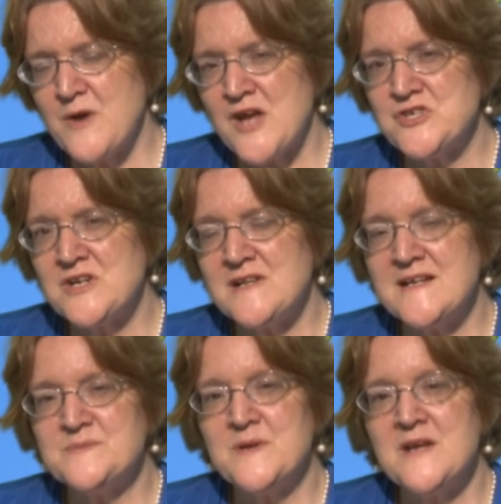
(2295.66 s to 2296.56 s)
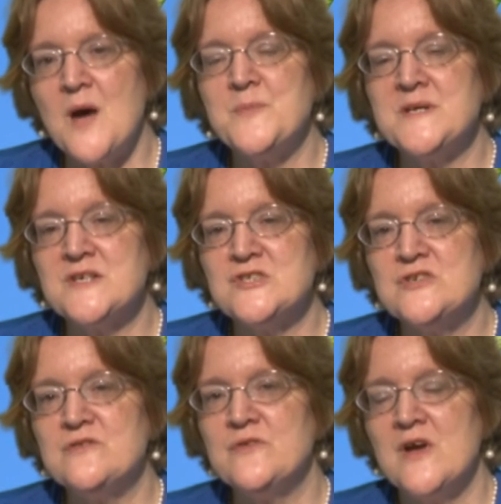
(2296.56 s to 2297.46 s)
rationalize, but not
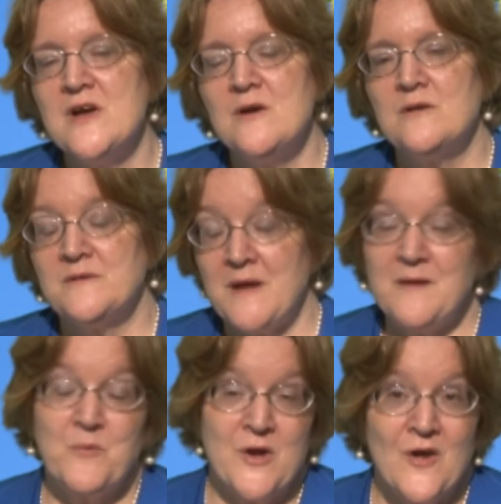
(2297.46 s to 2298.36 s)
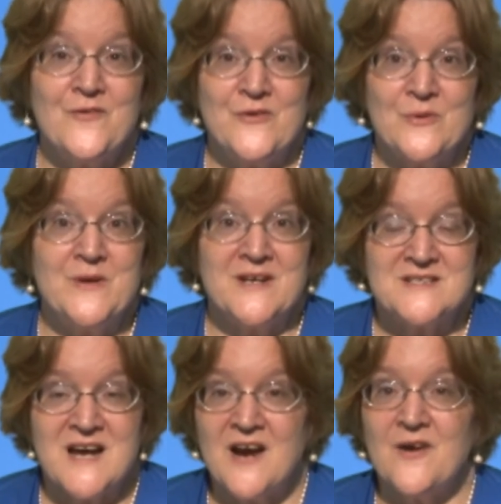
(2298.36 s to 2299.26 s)
because and we all do, we get
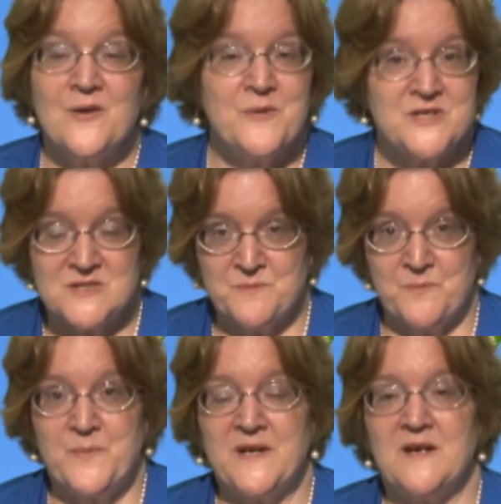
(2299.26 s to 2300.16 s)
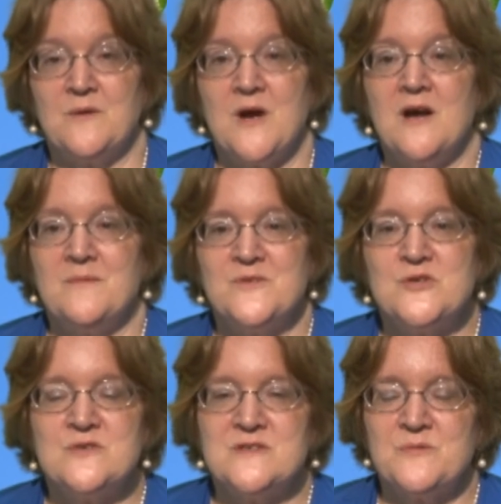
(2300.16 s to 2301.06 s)
tired and we just
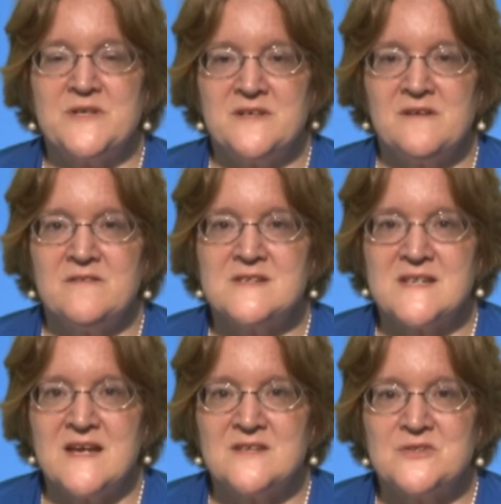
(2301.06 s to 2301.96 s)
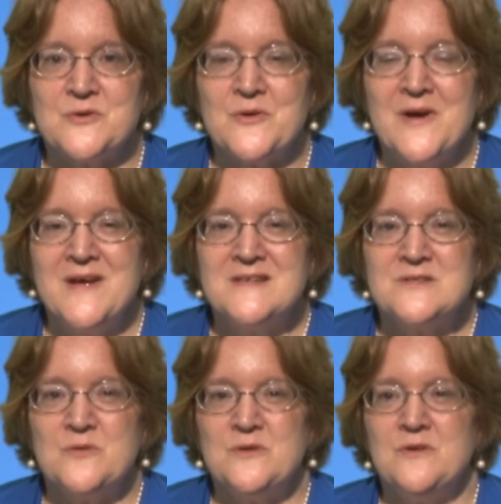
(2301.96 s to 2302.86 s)
choose a ridiculous answer.
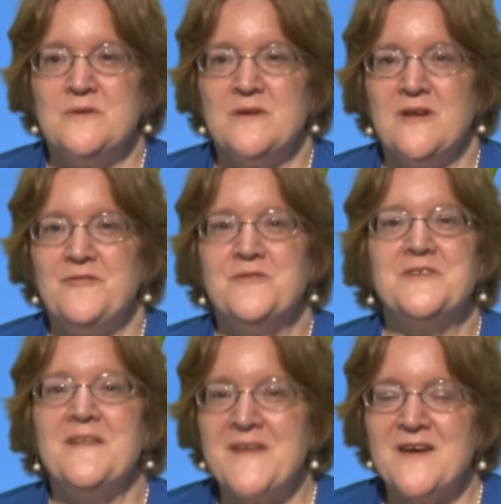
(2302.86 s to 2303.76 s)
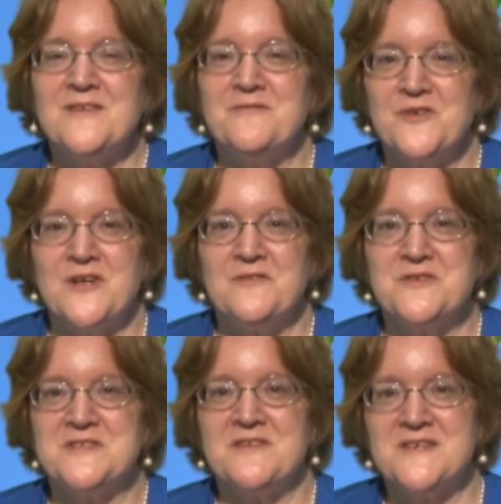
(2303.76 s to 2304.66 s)
So if you've done that, forgive
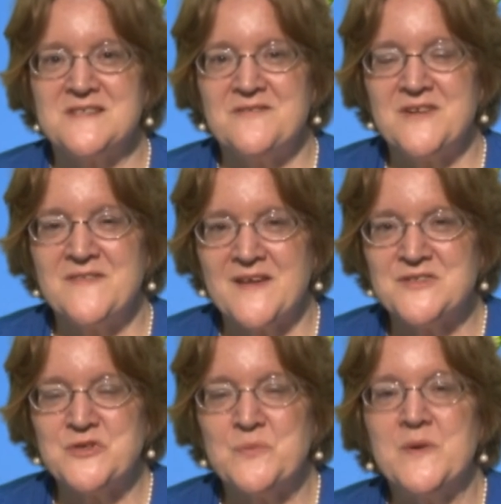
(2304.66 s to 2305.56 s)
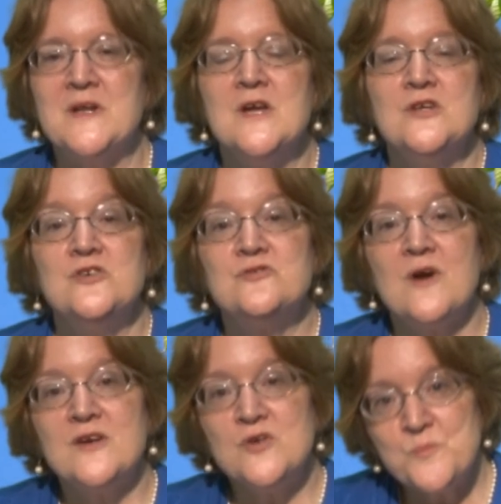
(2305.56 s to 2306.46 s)
yourself, because I've done that too, but you
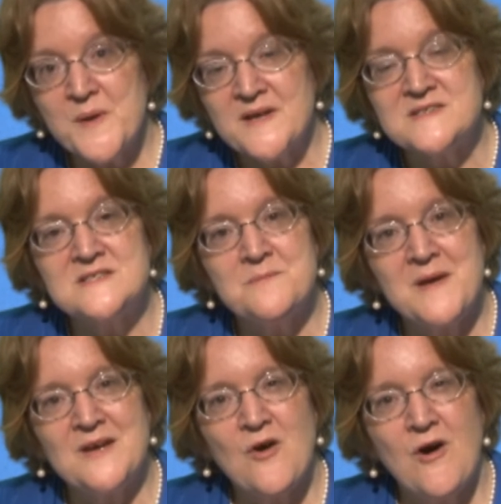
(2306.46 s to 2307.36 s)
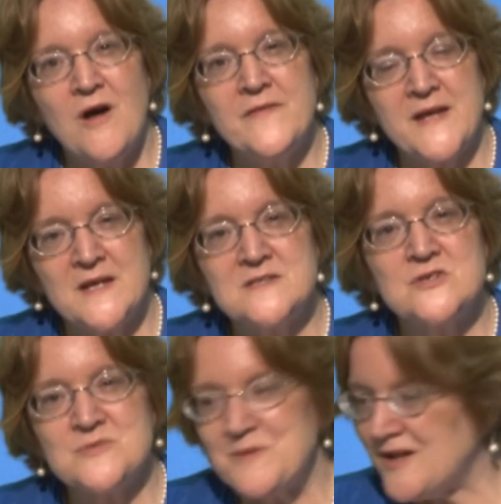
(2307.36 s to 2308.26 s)
try your best to make all the
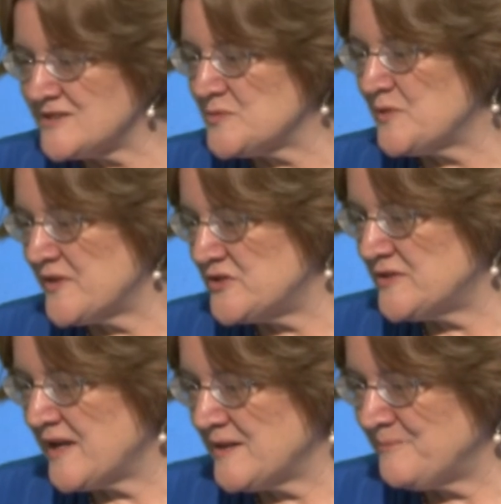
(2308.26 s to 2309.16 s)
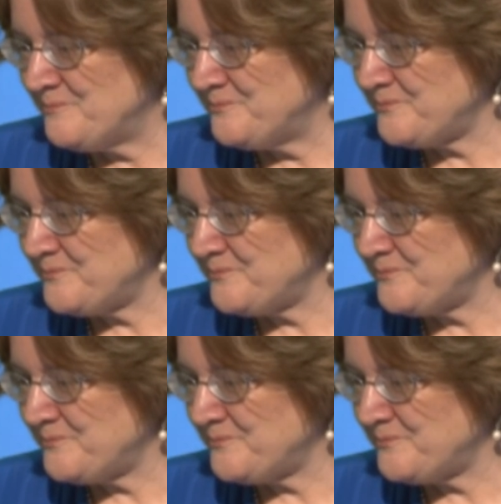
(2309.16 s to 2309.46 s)
answers plausible that you can.